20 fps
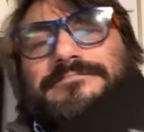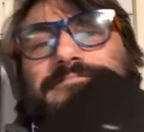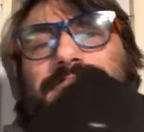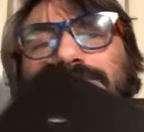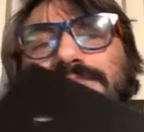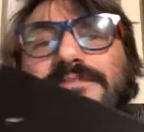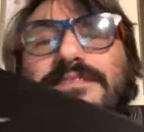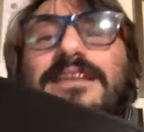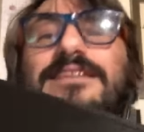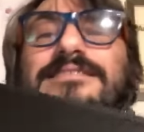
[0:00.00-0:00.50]

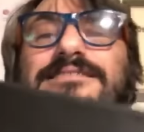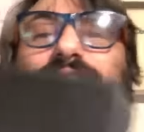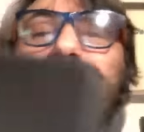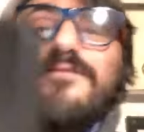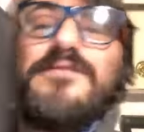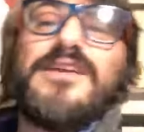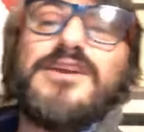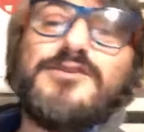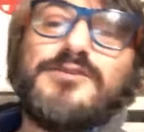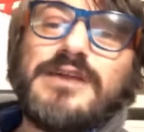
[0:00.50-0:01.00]
this is something
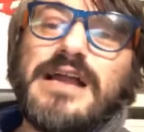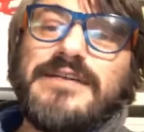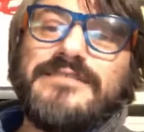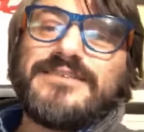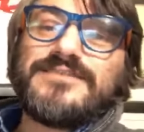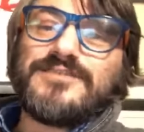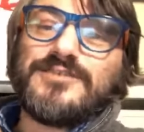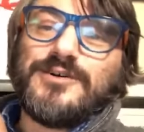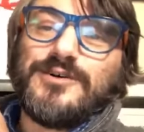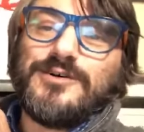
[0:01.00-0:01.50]
you never
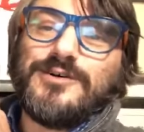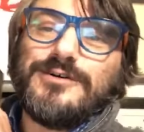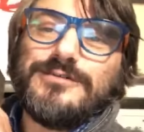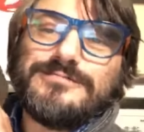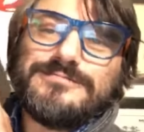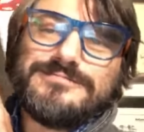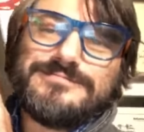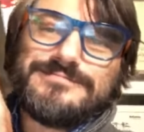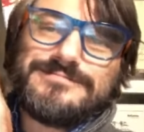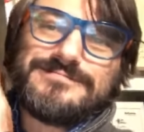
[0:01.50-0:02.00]
saw.
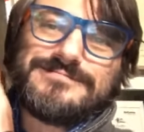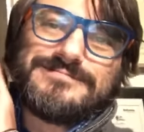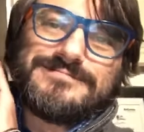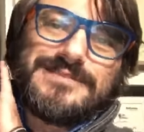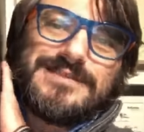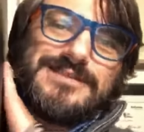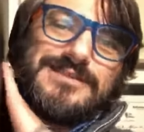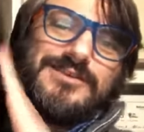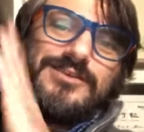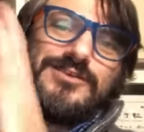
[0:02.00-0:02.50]

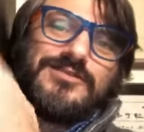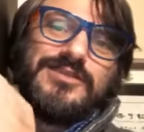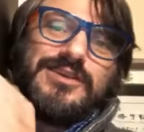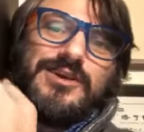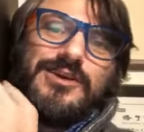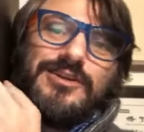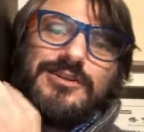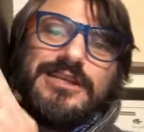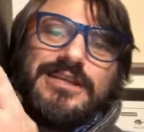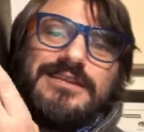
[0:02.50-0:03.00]
You see all
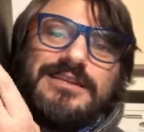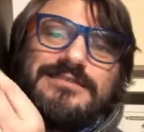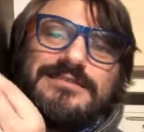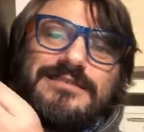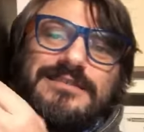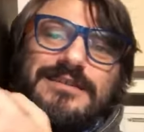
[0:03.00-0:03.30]
this?